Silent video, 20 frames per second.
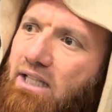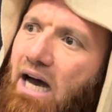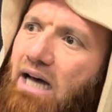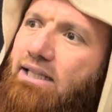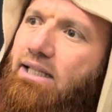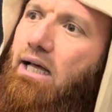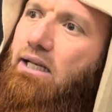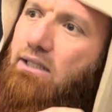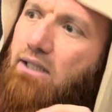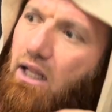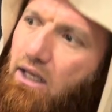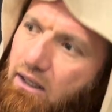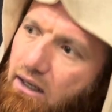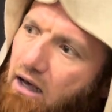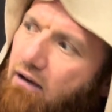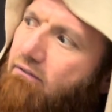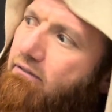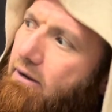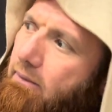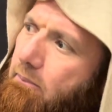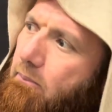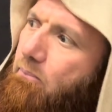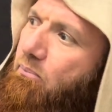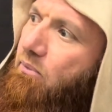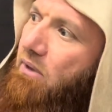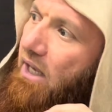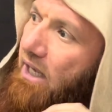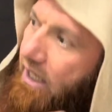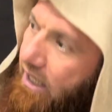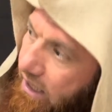and Allah love him
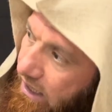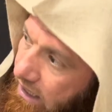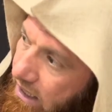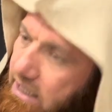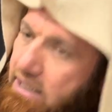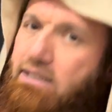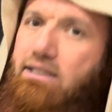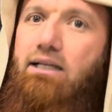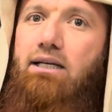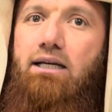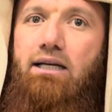is